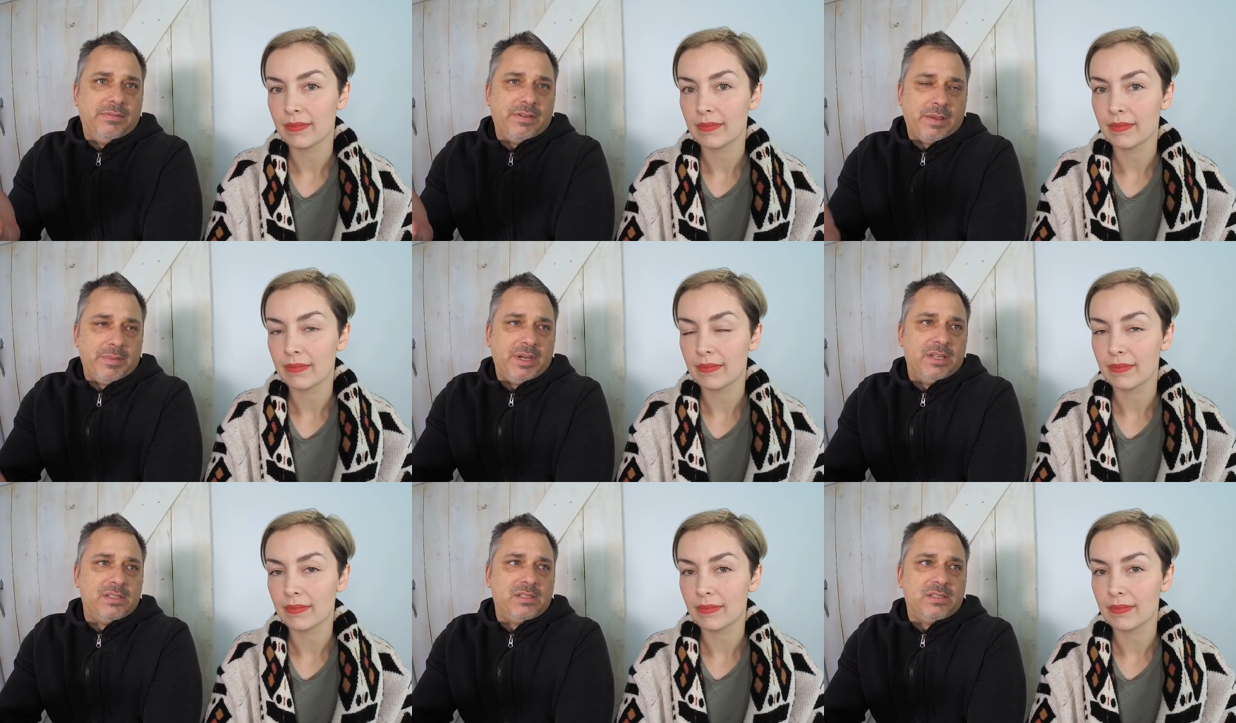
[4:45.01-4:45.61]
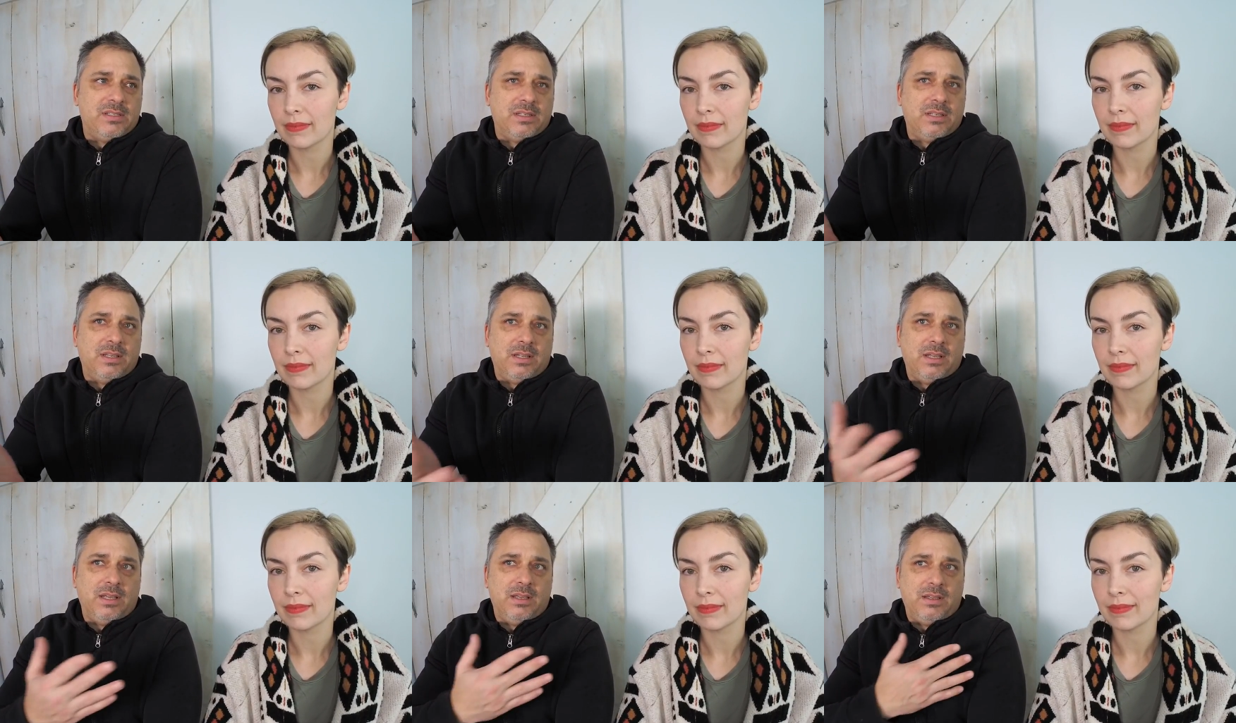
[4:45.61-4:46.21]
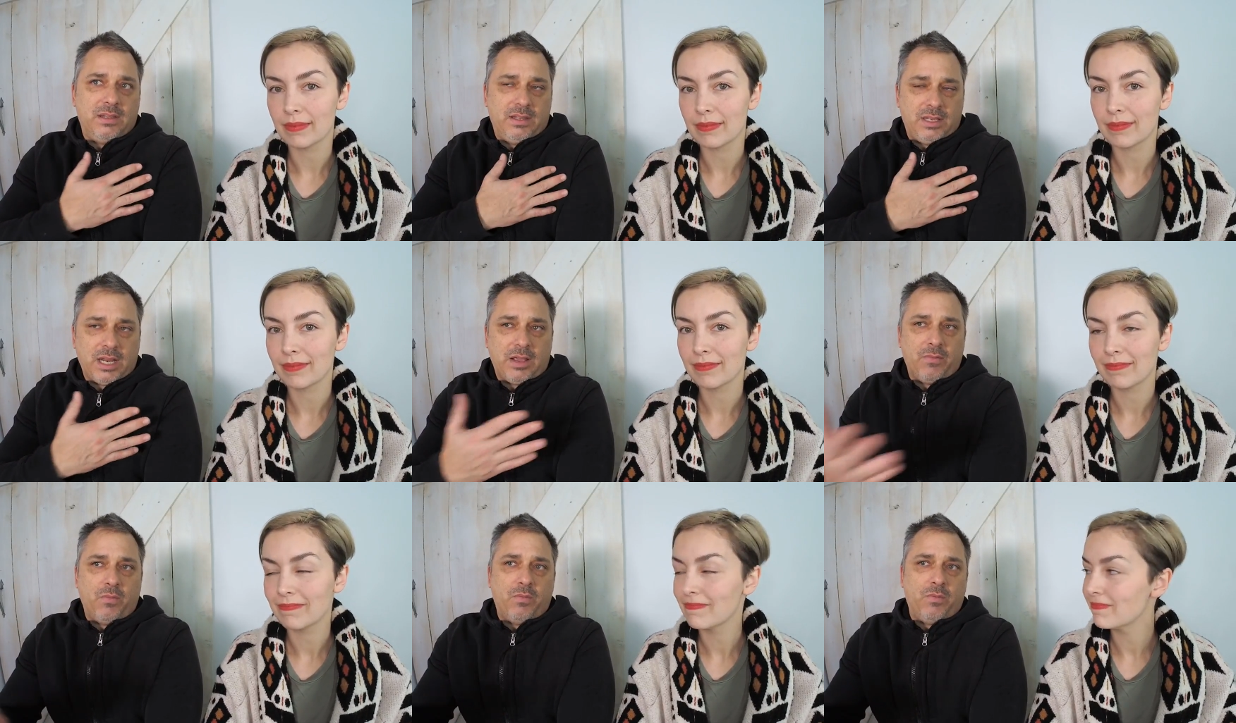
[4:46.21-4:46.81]
Speaker 1: feminists that
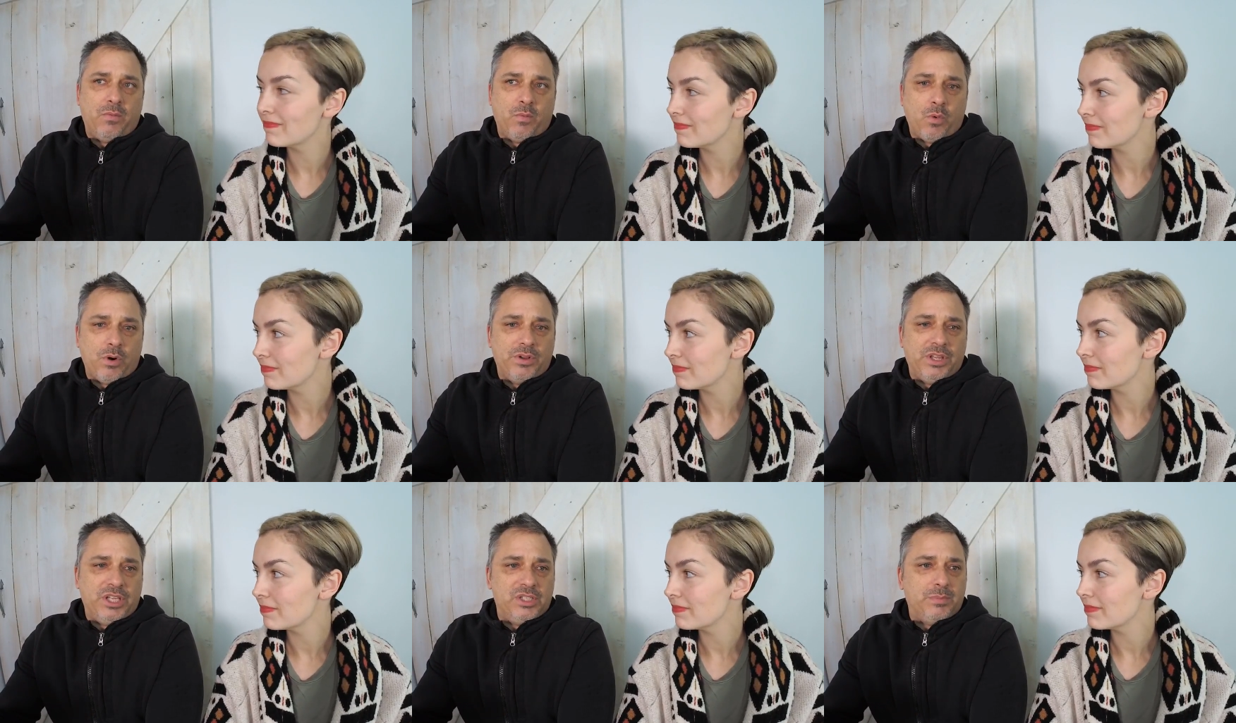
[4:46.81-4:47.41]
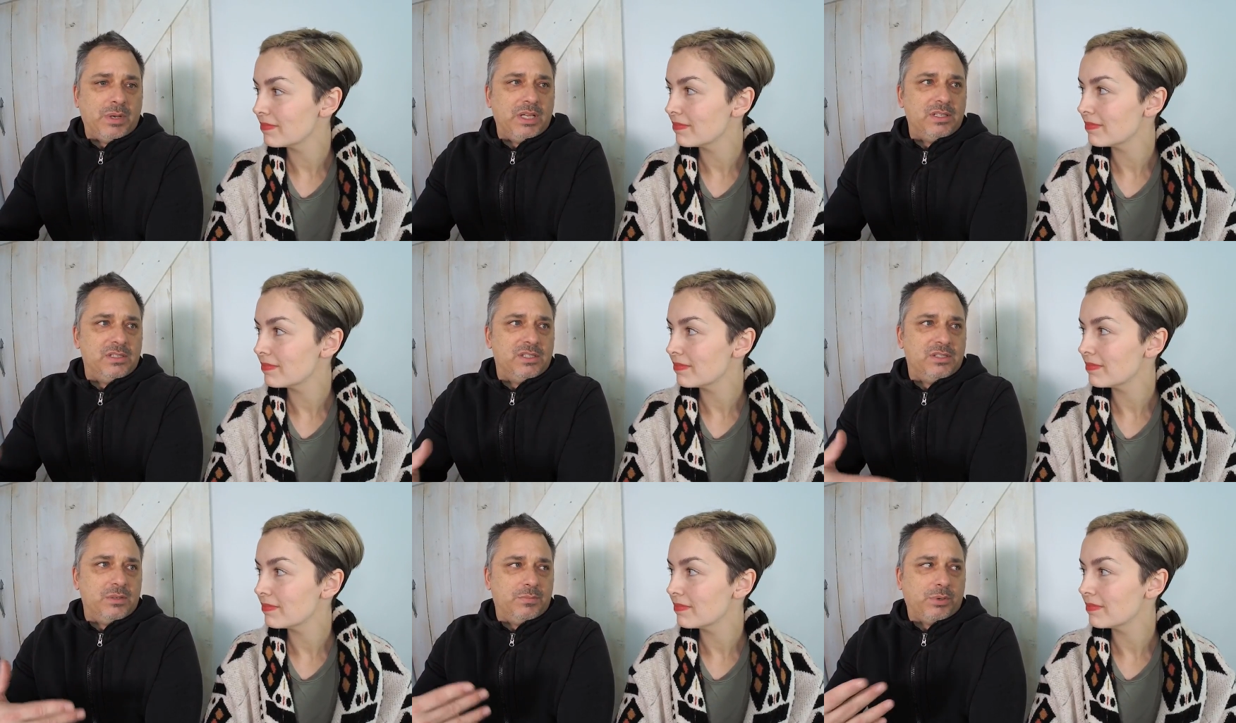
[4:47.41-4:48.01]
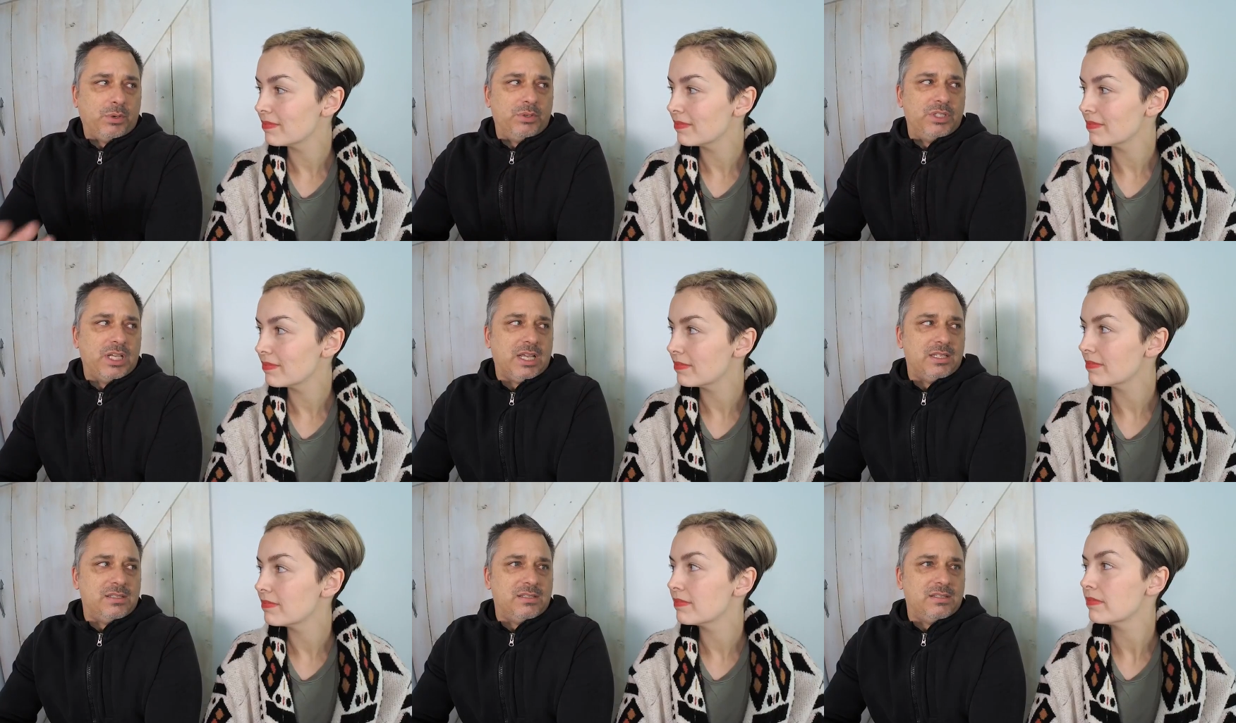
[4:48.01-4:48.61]
have worn these buttons to
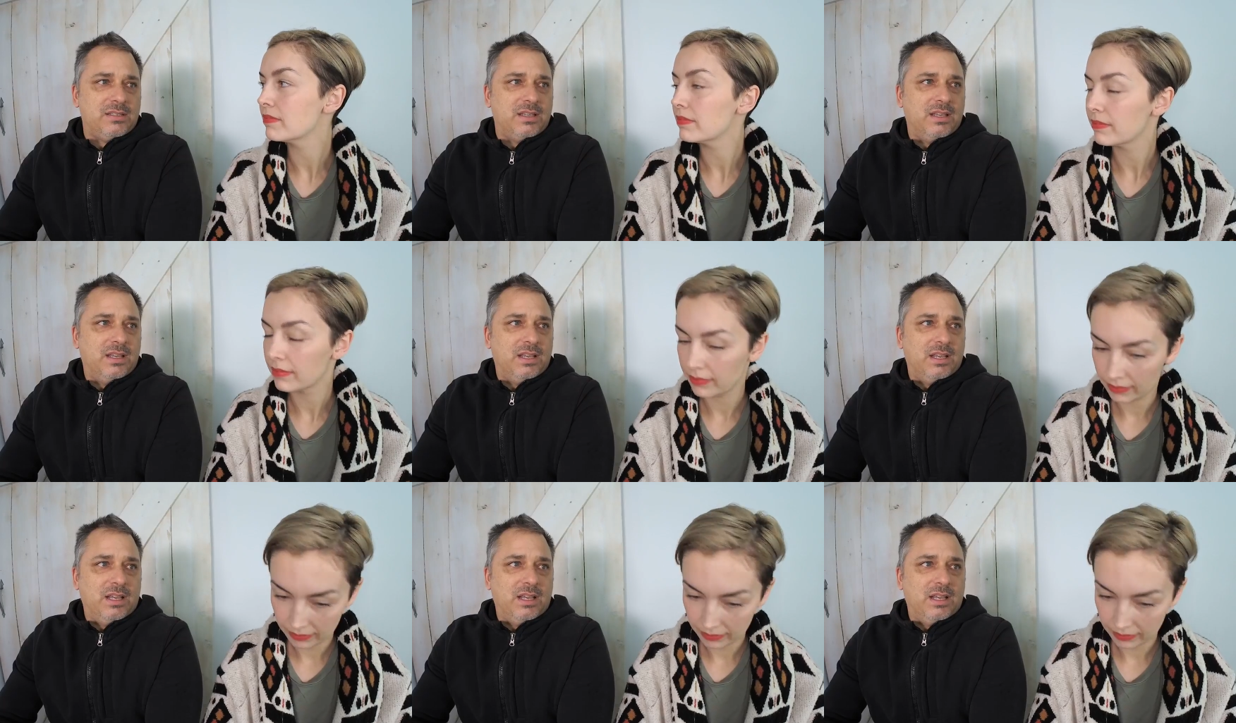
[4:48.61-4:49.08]
protests